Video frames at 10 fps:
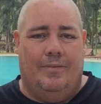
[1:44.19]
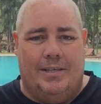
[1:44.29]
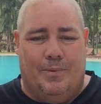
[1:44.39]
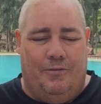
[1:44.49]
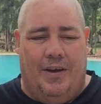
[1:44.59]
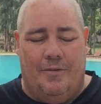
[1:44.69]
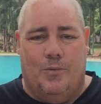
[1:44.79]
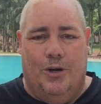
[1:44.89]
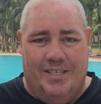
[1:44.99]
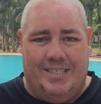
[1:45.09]
that's my
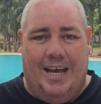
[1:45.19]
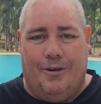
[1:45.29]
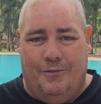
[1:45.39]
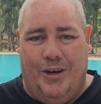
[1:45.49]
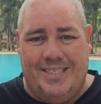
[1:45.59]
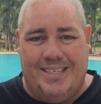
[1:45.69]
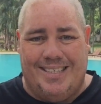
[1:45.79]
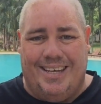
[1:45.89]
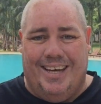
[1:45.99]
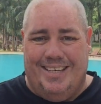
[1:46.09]
favourite word, sacrificing
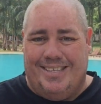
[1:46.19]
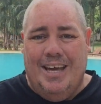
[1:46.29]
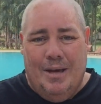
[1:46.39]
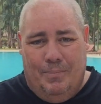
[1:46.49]
Sundays.